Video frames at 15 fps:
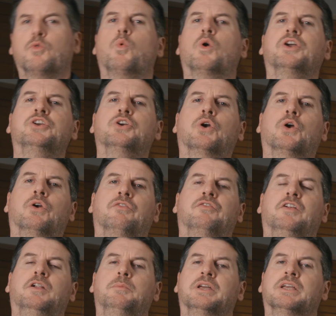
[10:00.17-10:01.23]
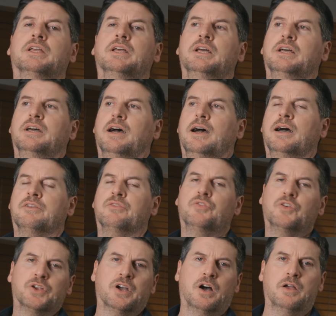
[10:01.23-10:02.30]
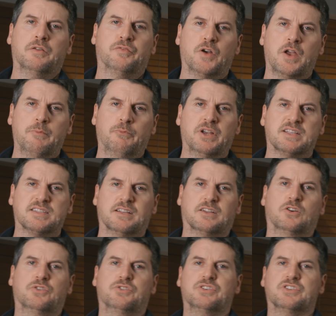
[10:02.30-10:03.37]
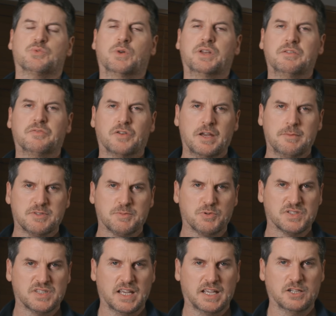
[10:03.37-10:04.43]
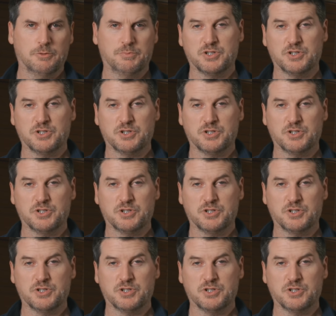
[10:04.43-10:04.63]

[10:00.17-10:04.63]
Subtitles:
where you're filming at very high frame rates, like 120 frames per second up